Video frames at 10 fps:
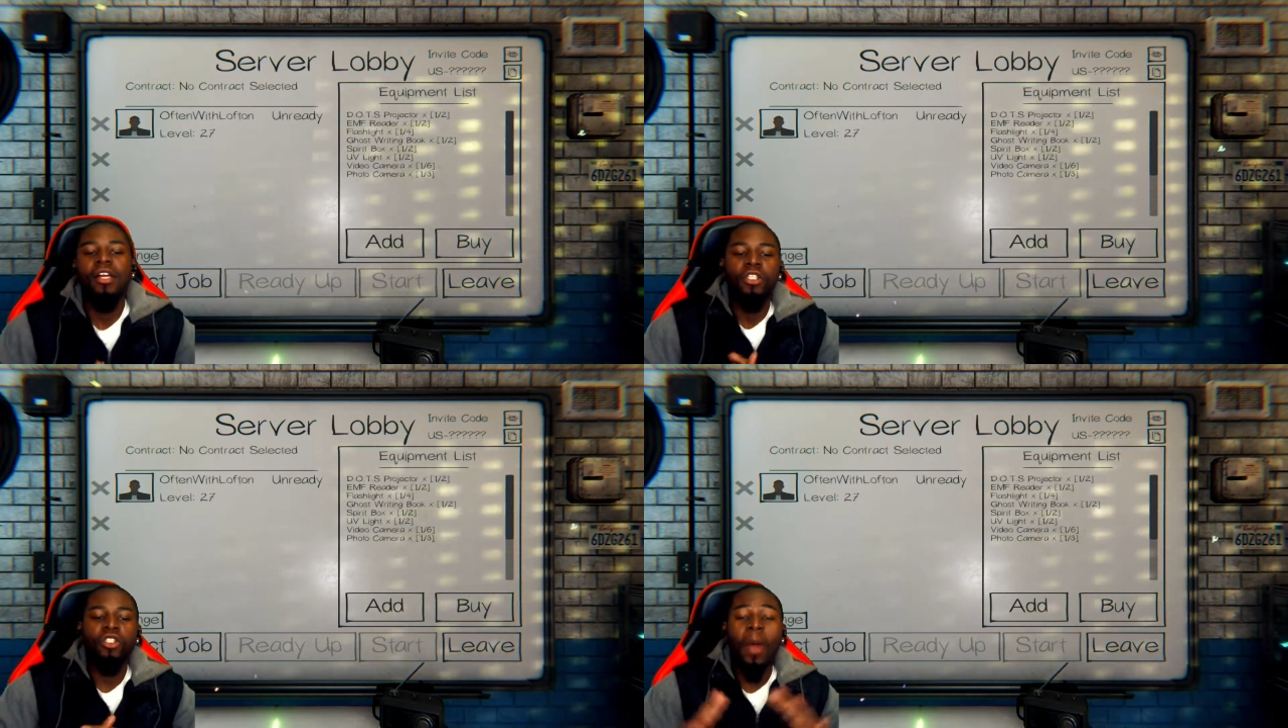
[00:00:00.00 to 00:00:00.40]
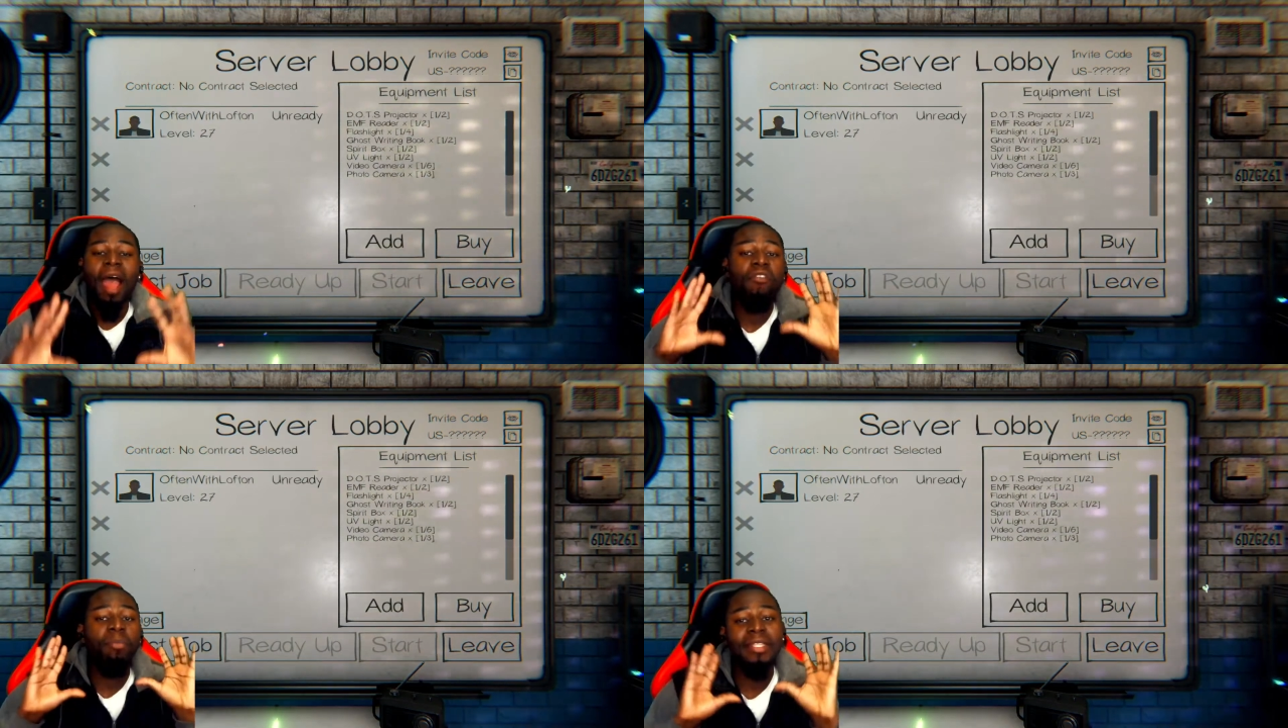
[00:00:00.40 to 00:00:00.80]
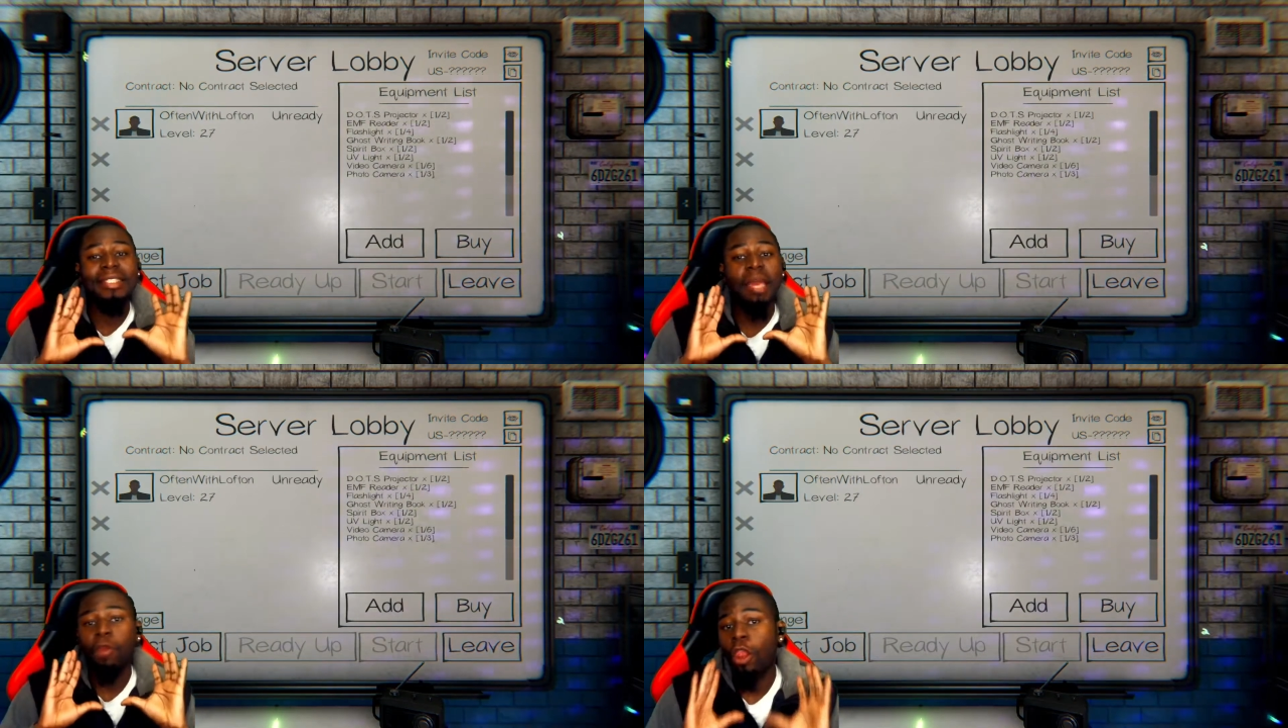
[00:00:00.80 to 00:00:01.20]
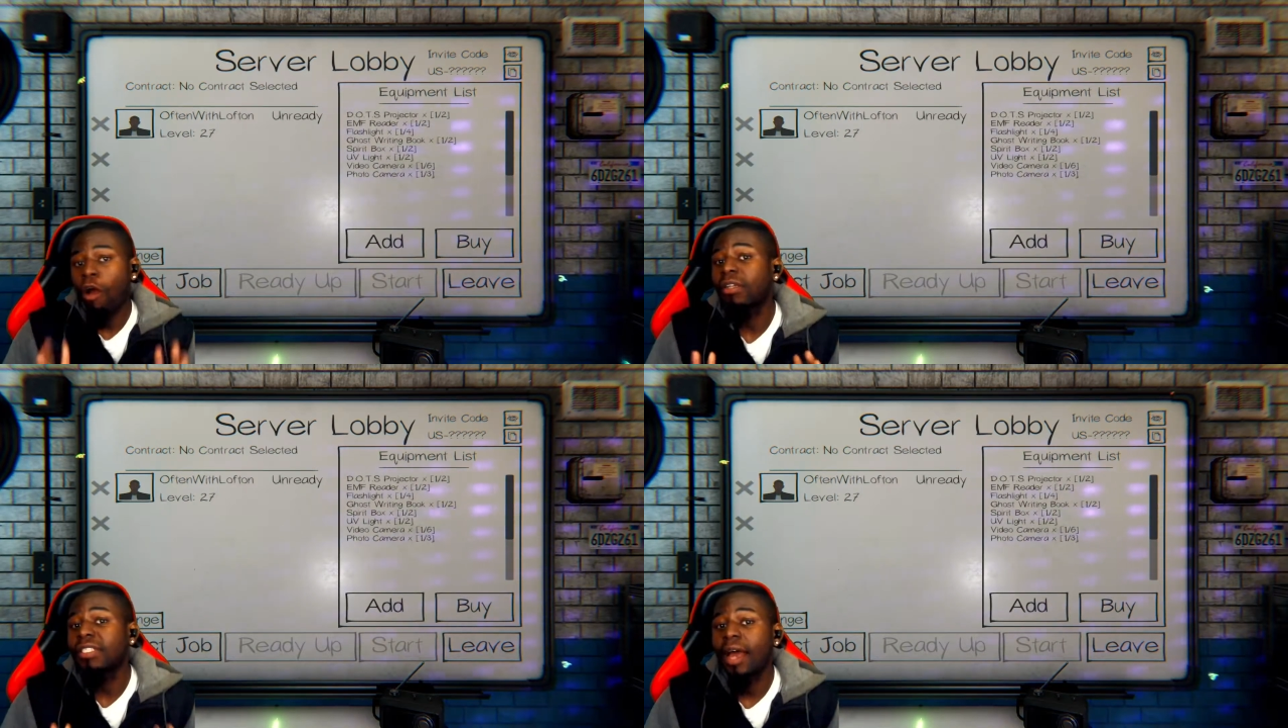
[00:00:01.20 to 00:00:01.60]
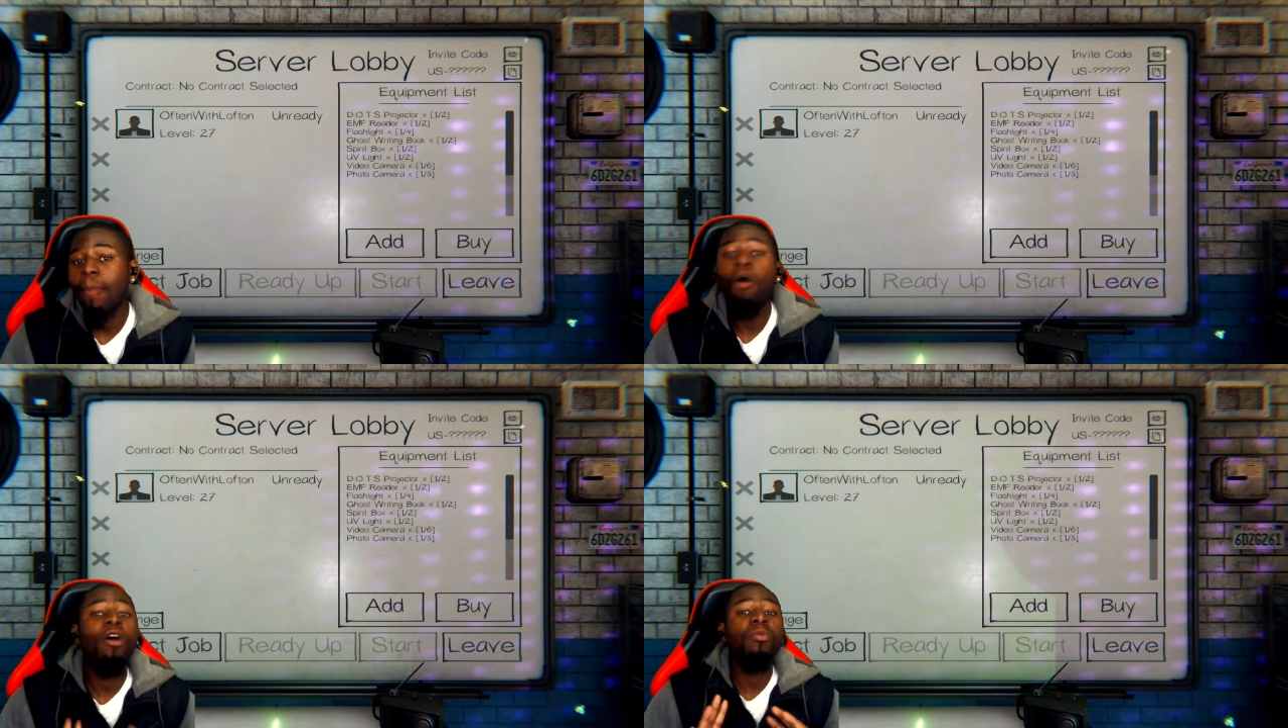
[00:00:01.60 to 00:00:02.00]
So I haven't played this game in a long
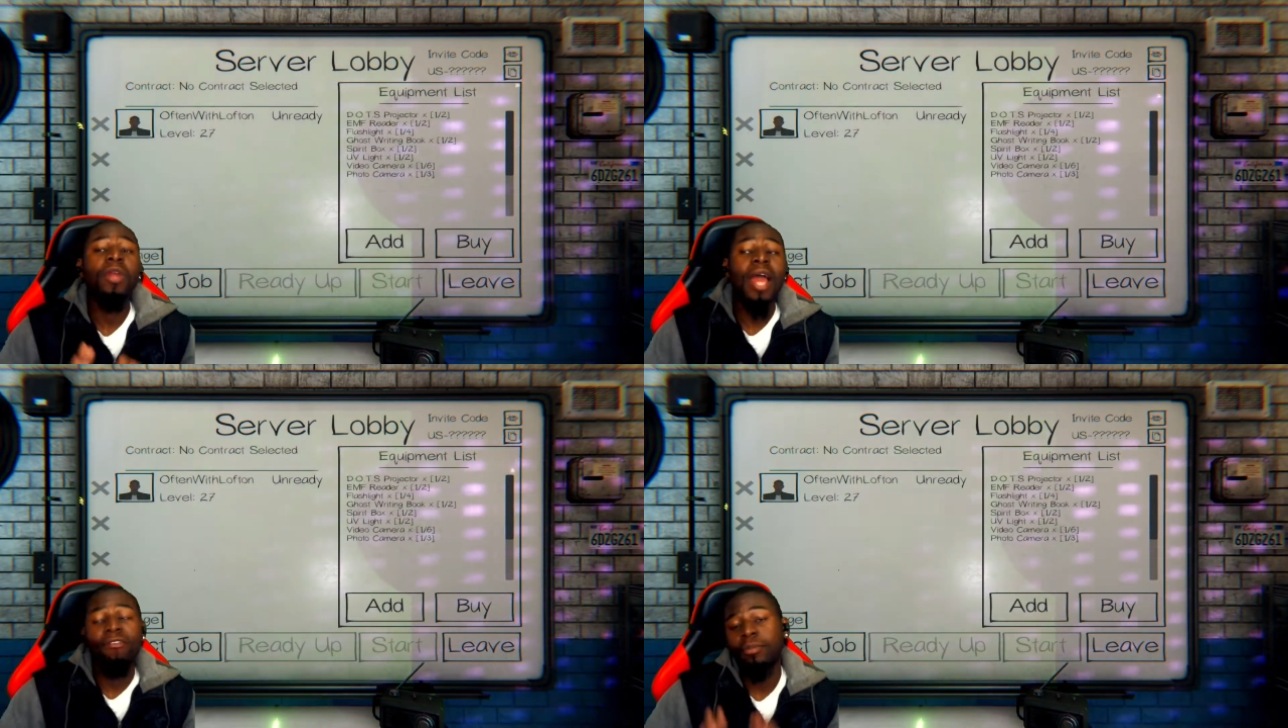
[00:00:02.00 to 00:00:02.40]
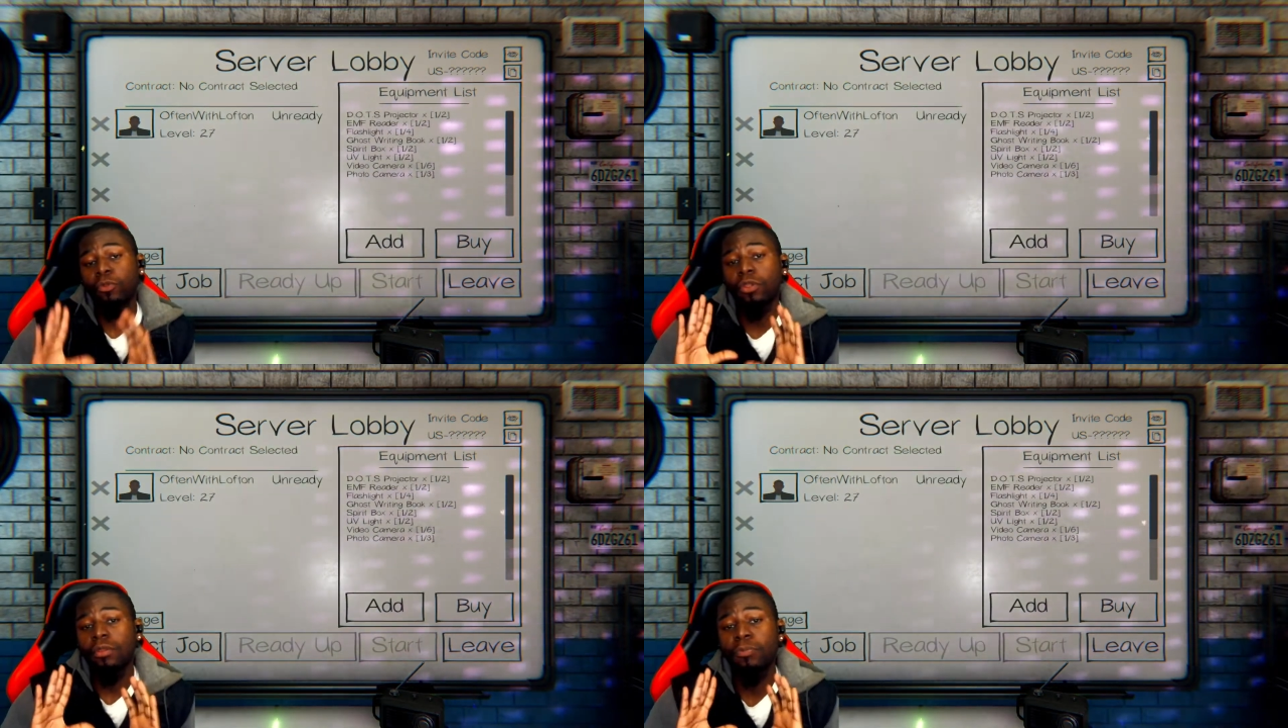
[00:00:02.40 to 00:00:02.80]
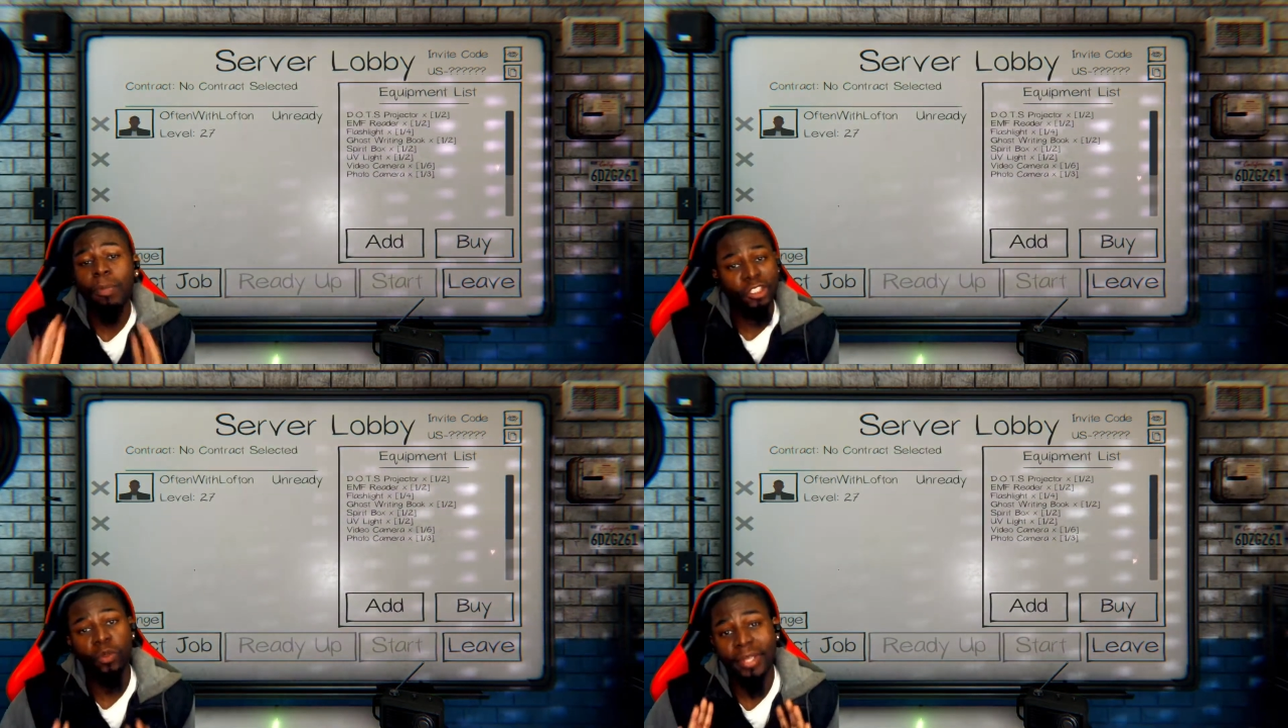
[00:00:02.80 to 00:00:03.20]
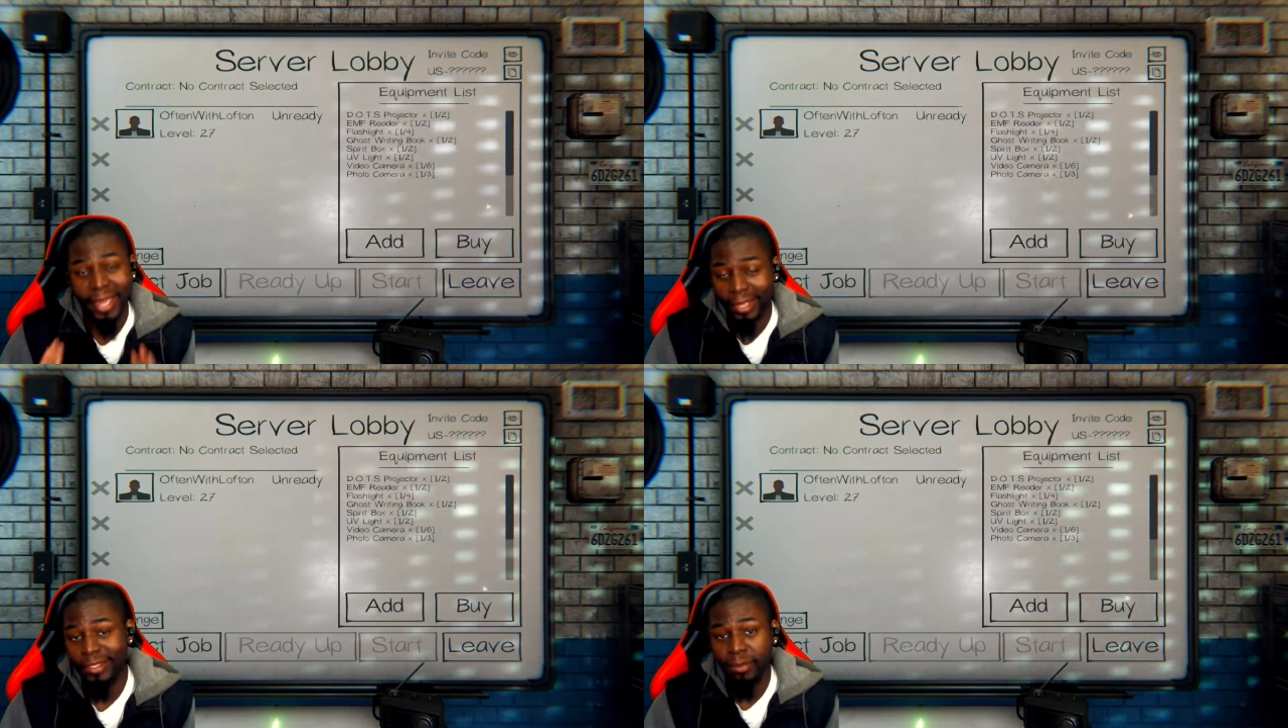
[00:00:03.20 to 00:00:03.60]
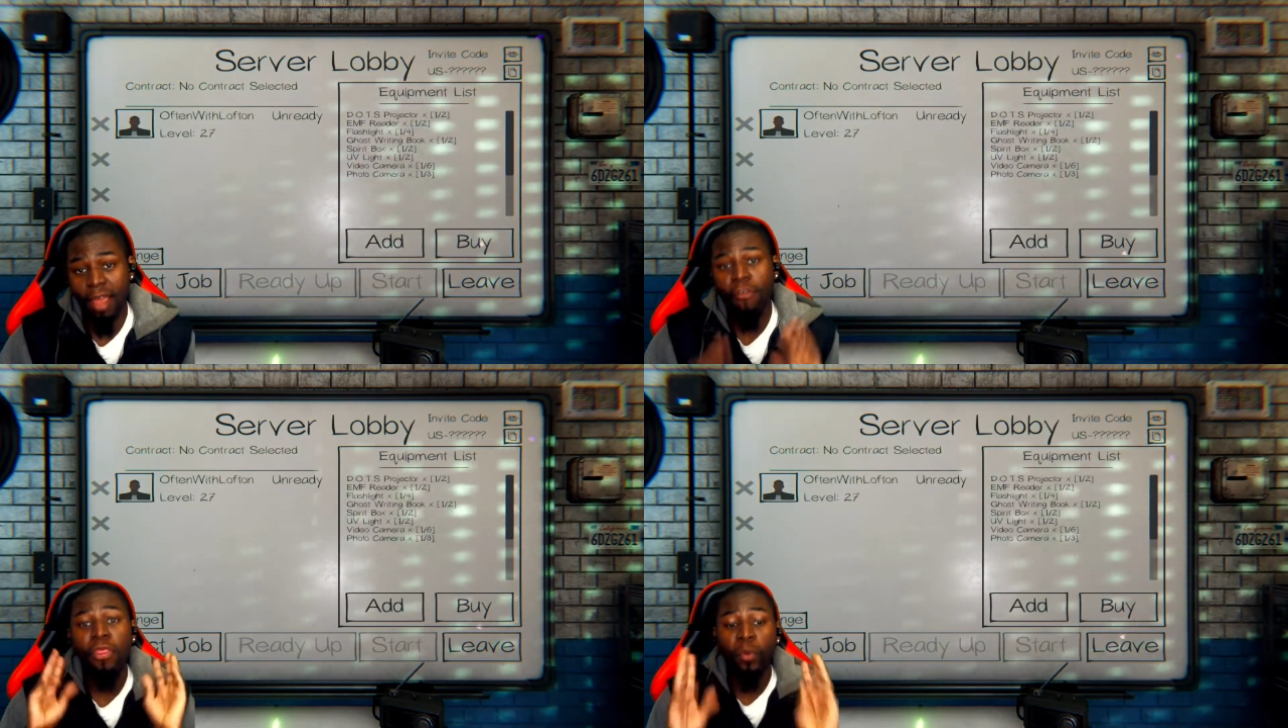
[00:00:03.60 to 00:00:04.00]
time. Also, I'm gonna have some special guests. I'm gonna
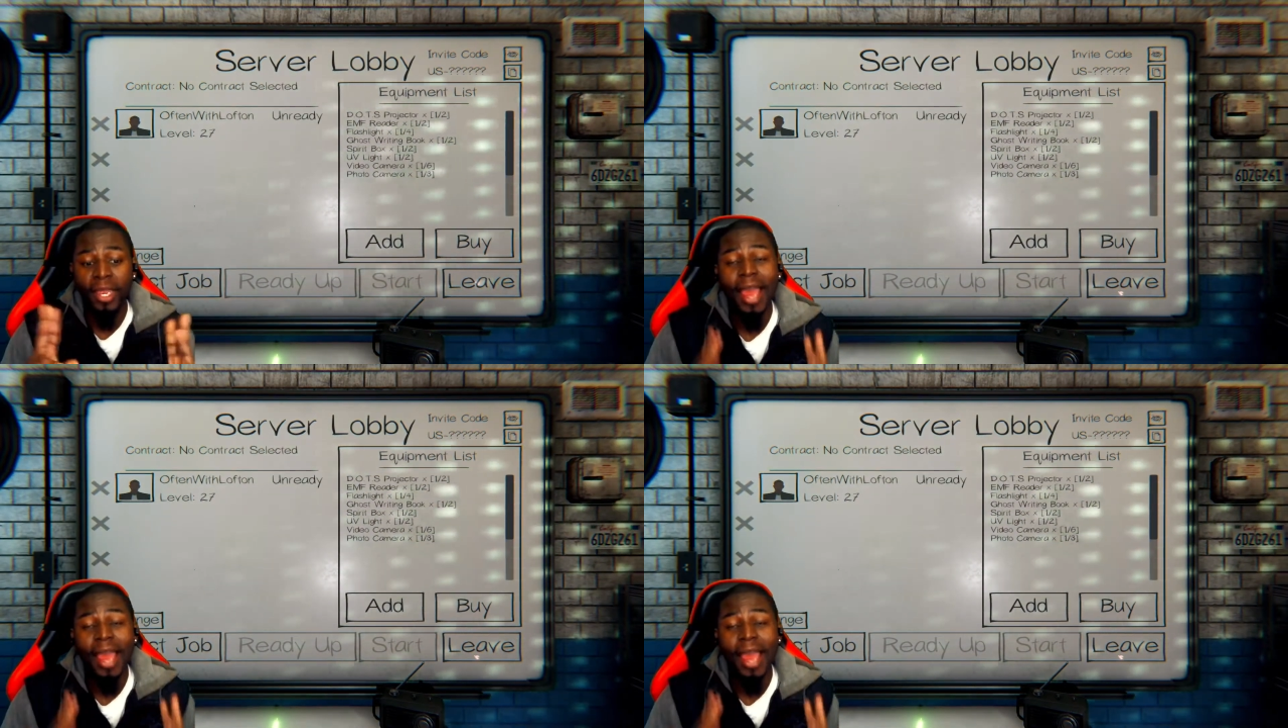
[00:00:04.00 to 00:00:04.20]
have three.